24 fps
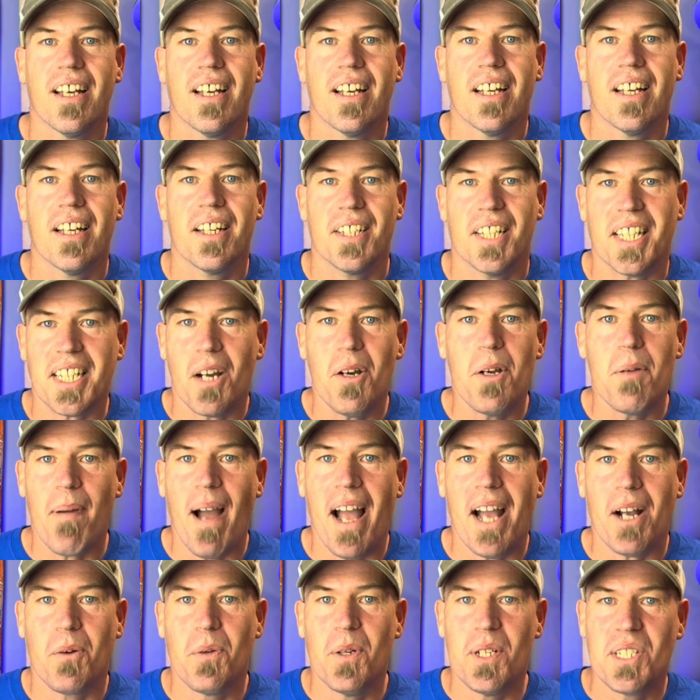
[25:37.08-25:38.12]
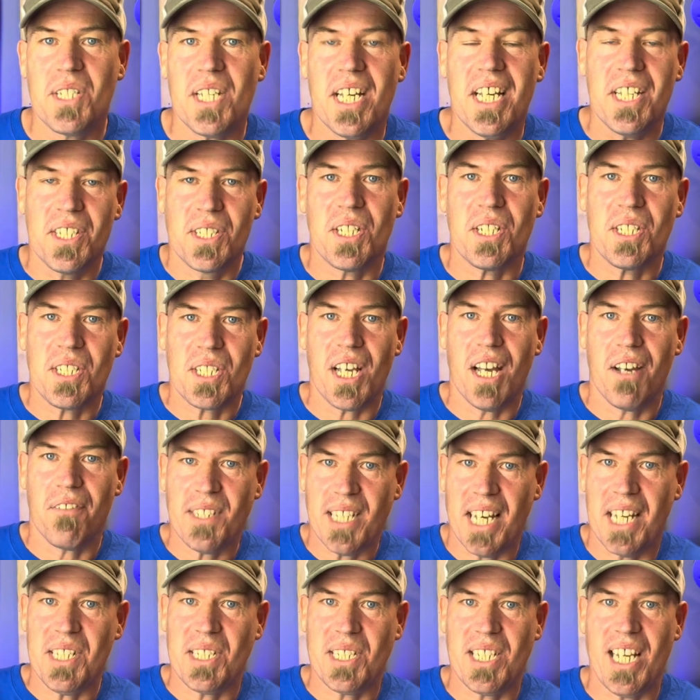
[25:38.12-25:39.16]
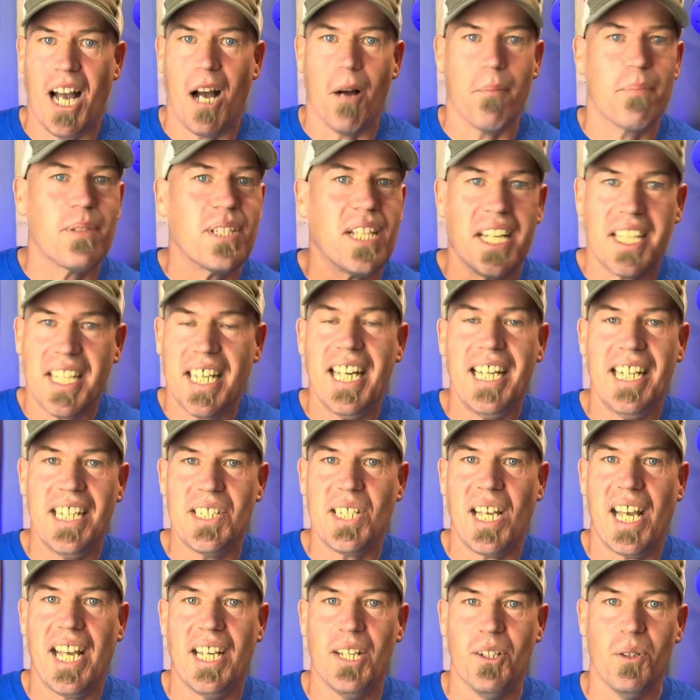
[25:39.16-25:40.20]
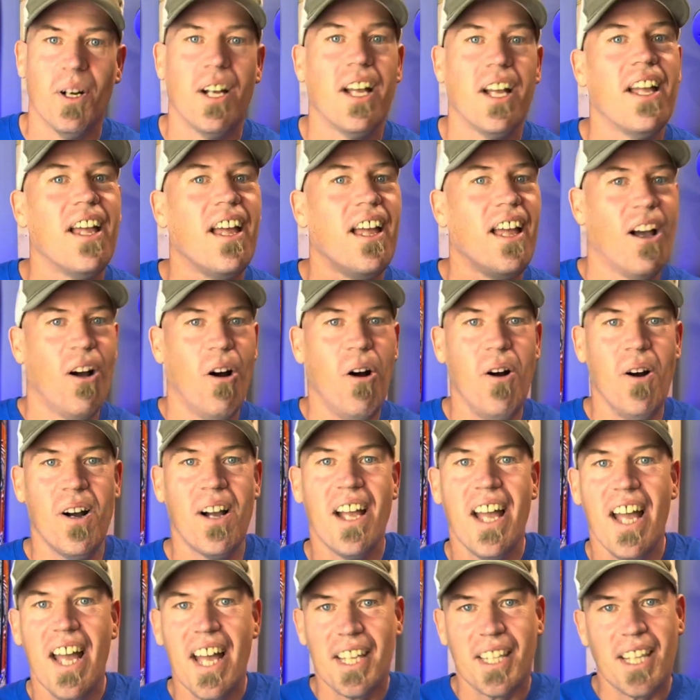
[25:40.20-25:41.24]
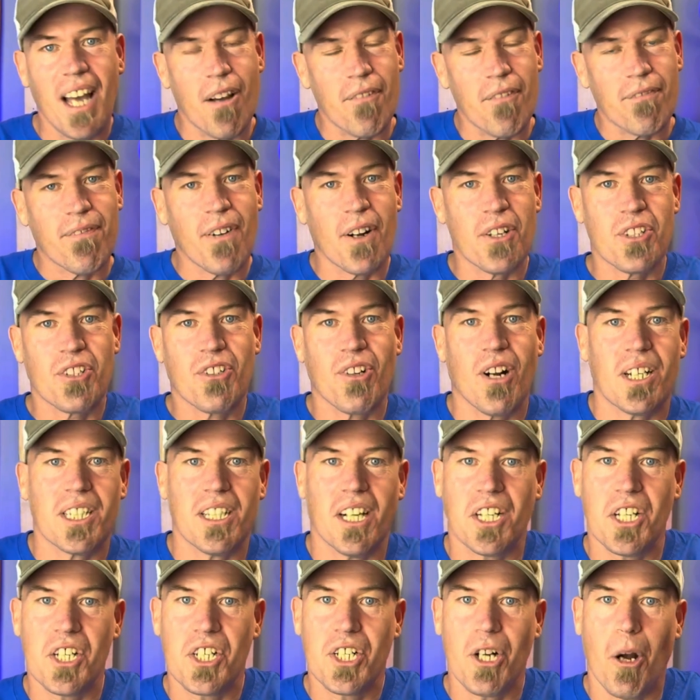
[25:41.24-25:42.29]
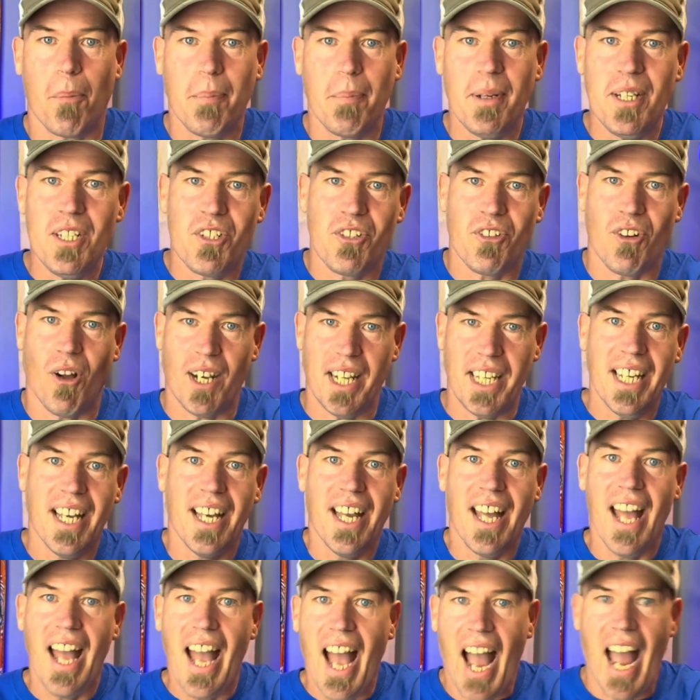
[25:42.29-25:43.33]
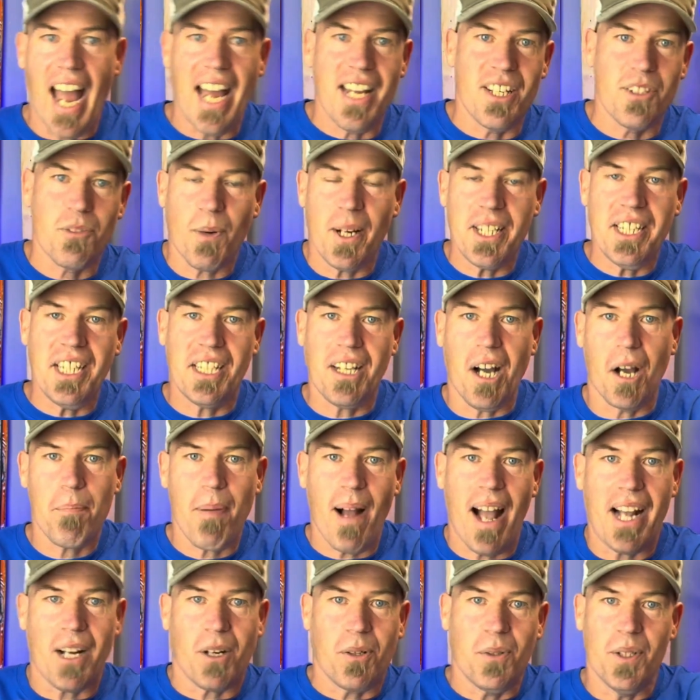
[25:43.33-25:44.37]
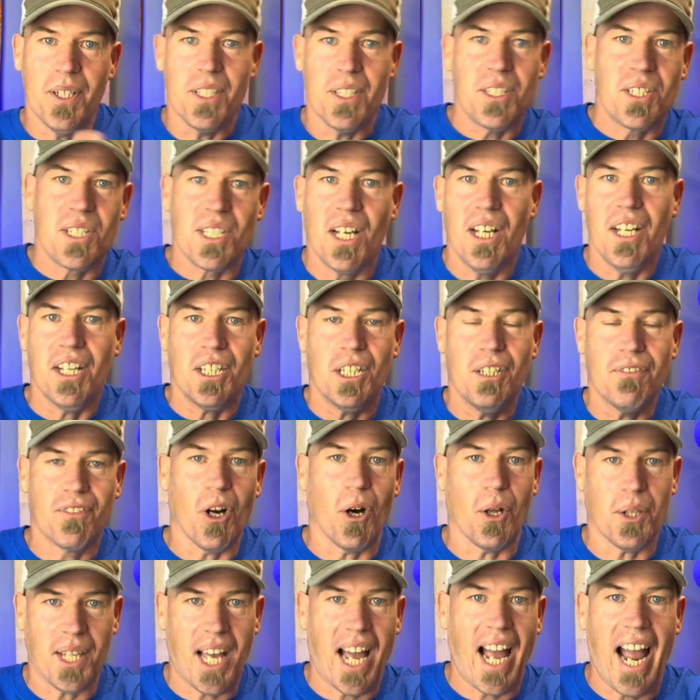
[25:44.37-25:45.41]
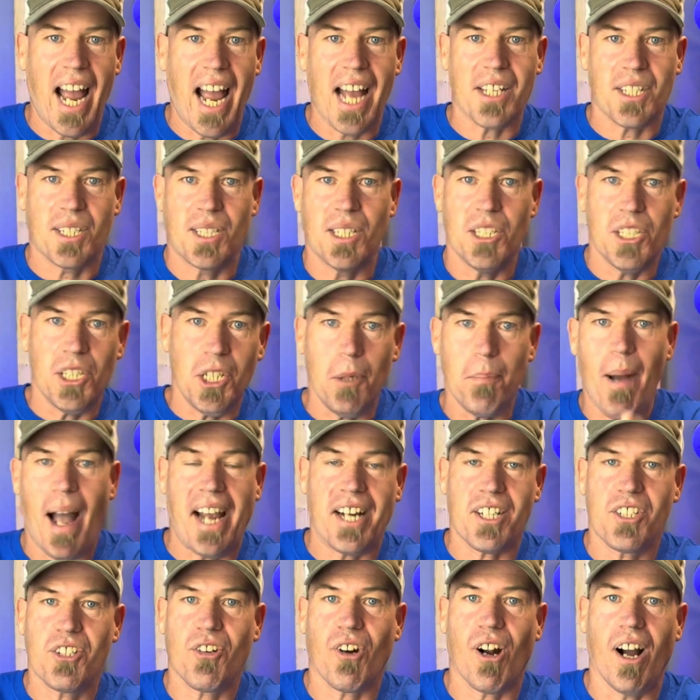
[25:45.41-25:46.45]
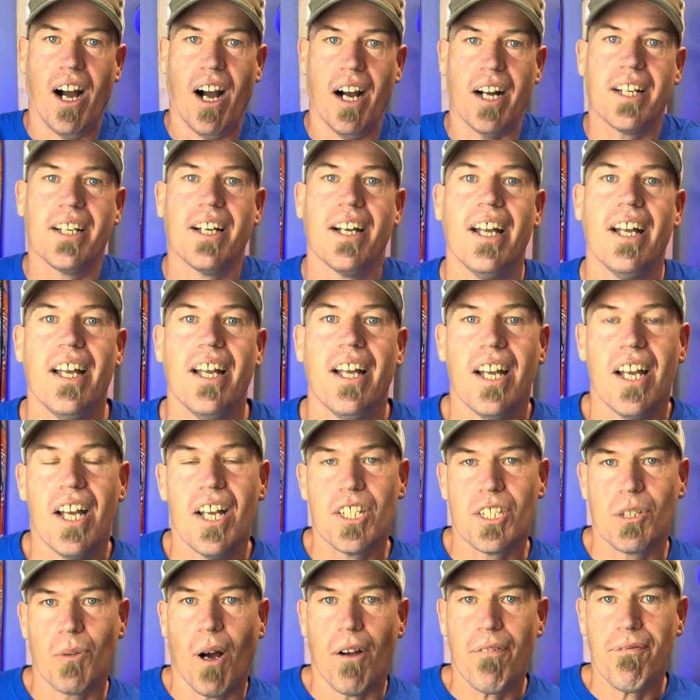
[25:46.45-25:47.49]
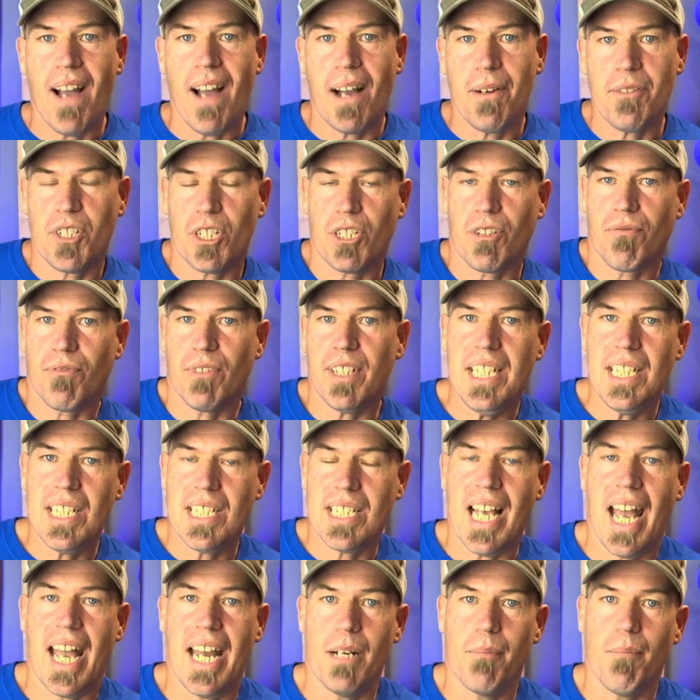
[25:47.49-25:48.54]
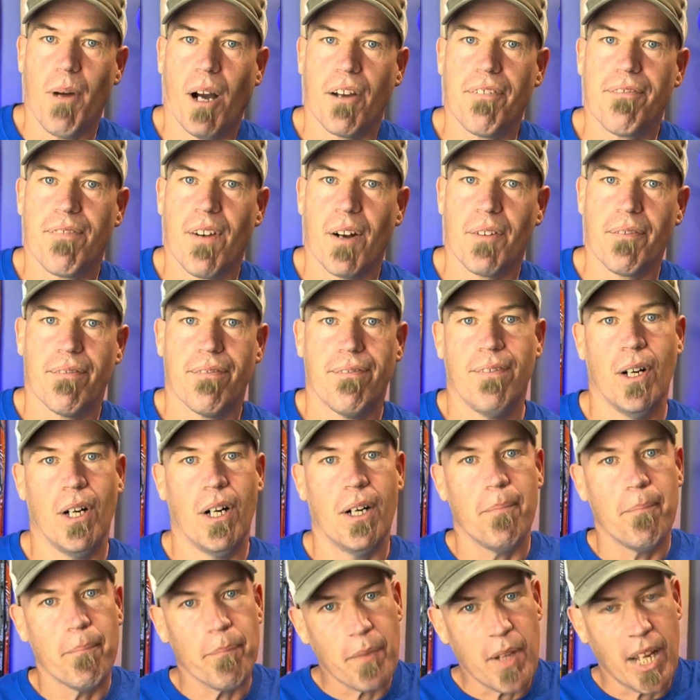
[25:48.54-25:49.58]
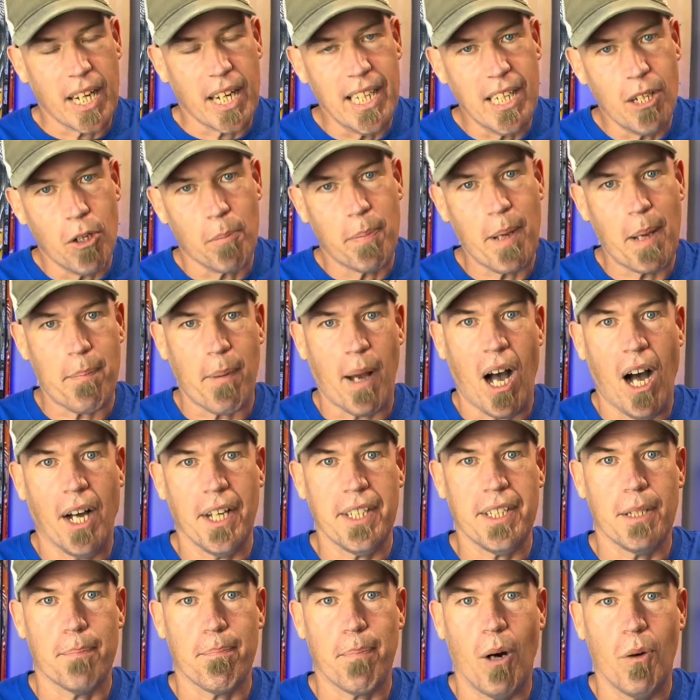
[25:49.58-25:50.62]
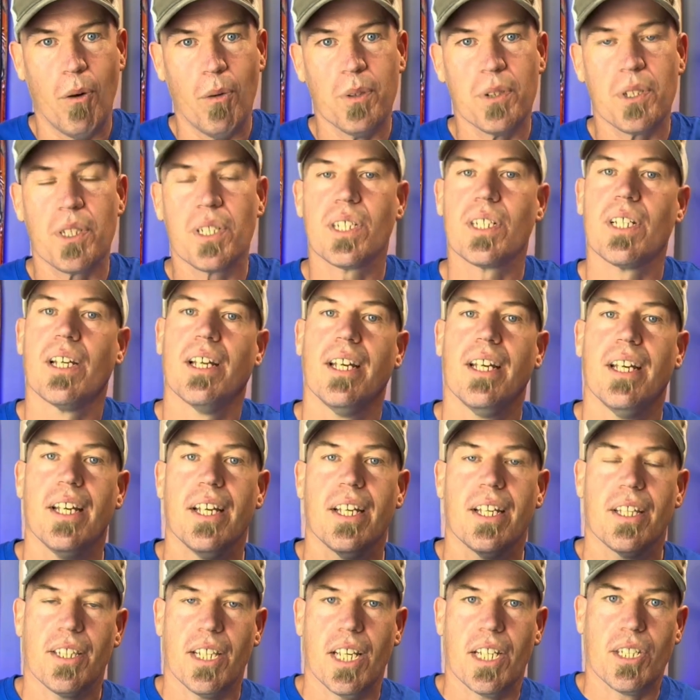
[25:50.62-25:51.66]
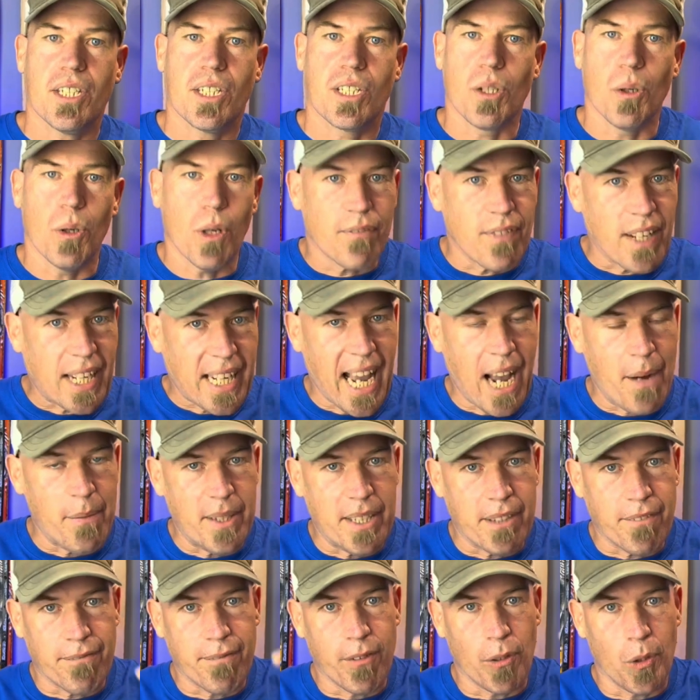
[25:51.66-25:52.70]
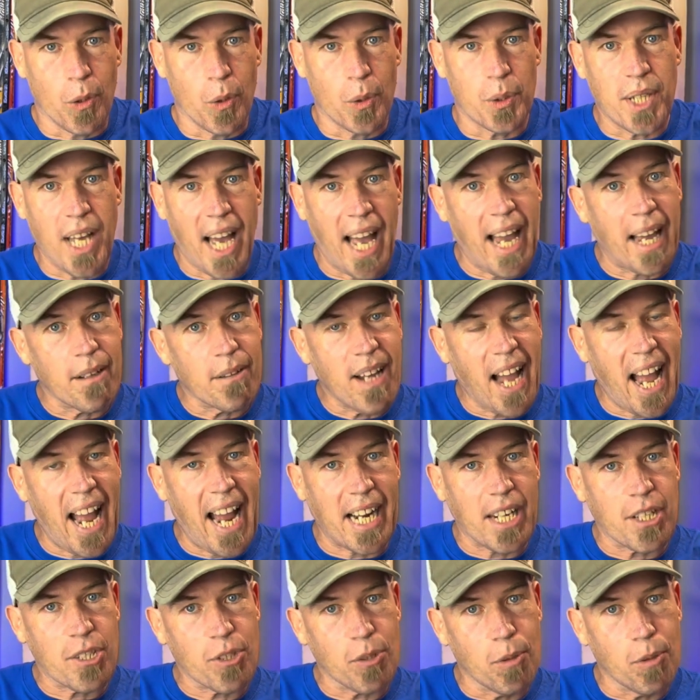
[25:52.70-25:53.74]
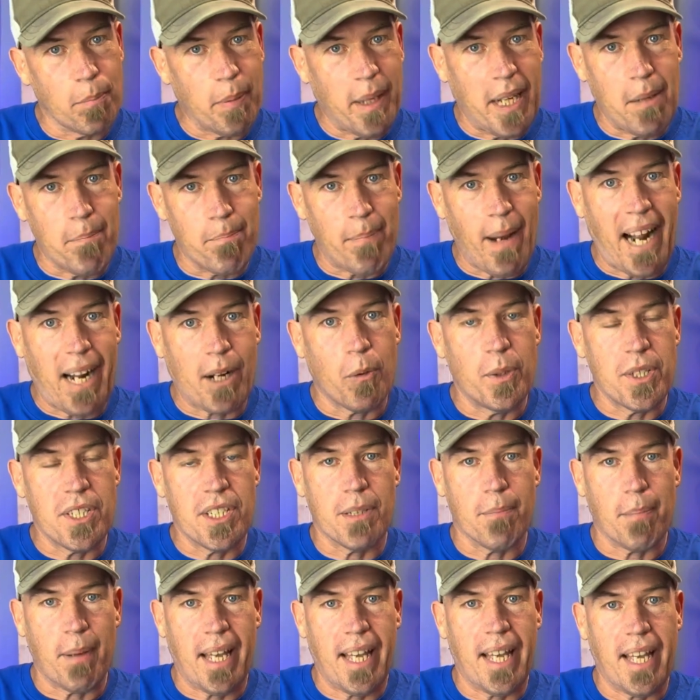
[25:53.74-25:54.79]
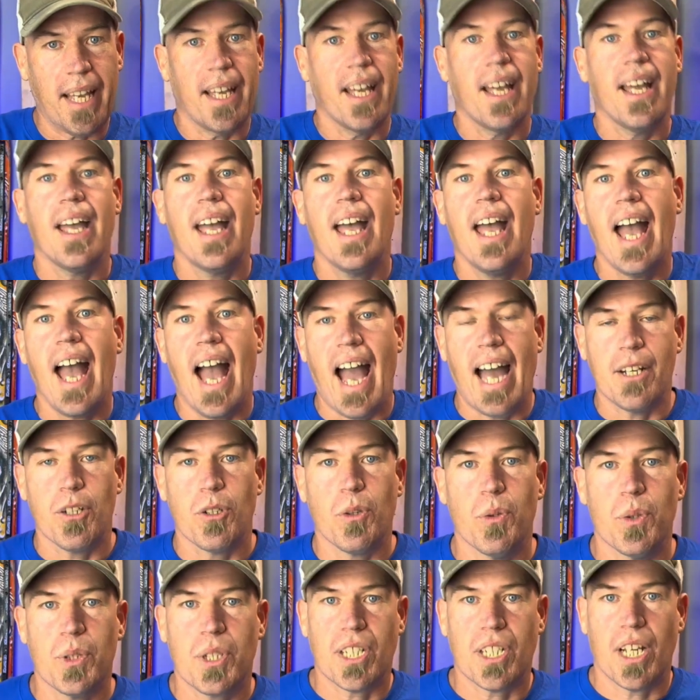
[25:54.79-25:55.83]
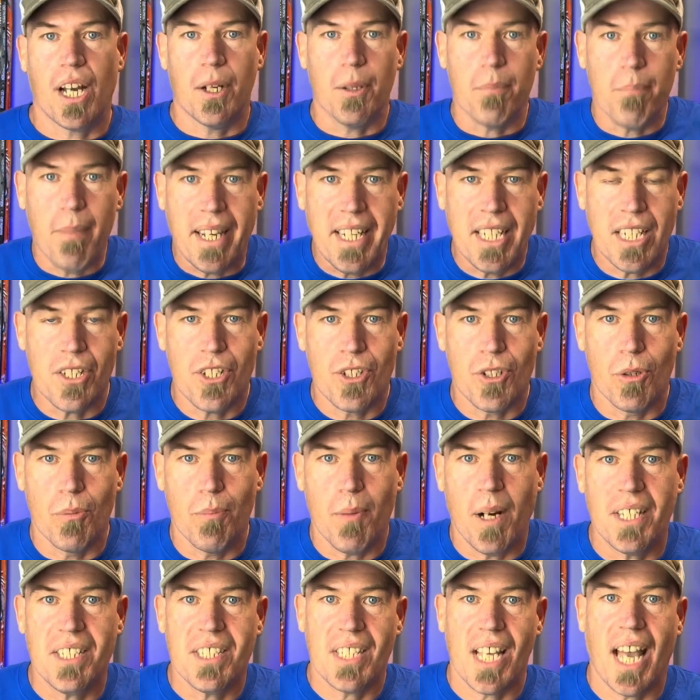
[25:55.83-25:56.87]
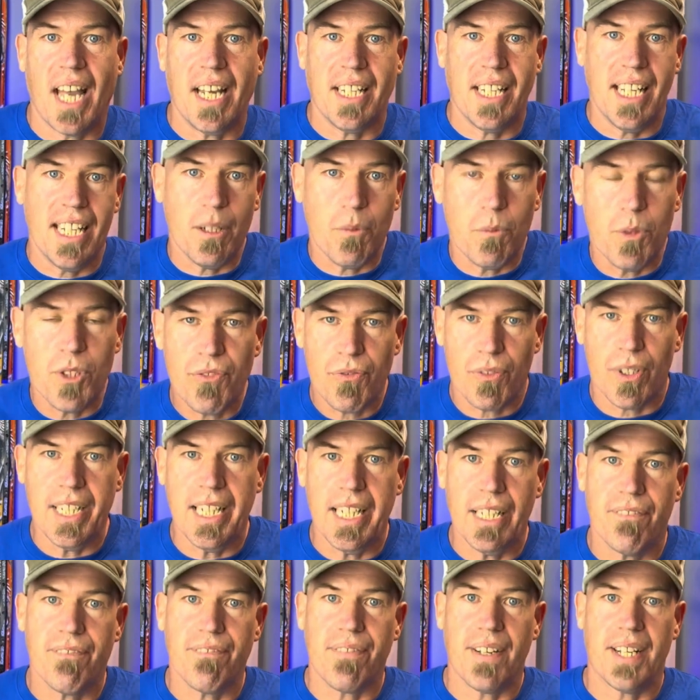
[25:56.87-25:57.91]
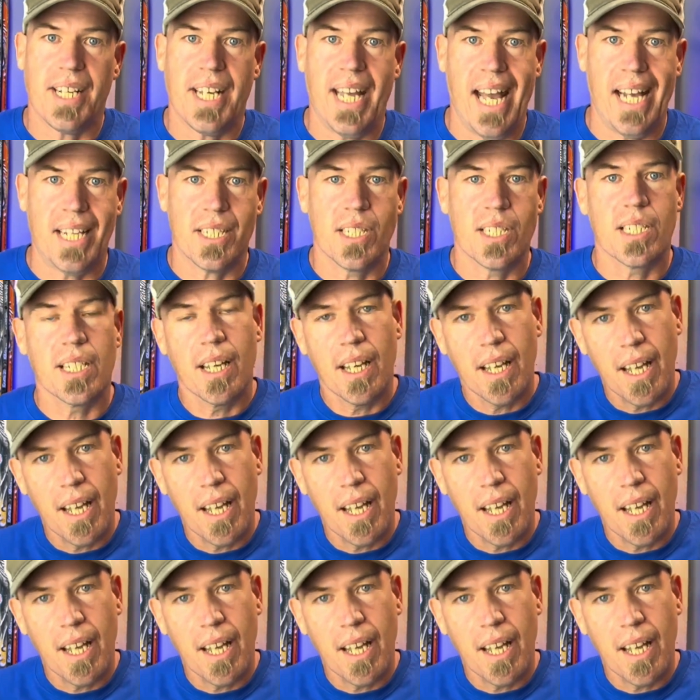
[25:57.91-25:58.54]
Now going backwards is the SurfSkate setup's Achilles heel. That front truck's like a shopping trolley, and when you go backwards, you've got that as the new back truck. So I found just resetting my front foot a little bit behind the bolts, this sort of accounted for that axle being backwards a bit, and also making sure my technique was really finessed,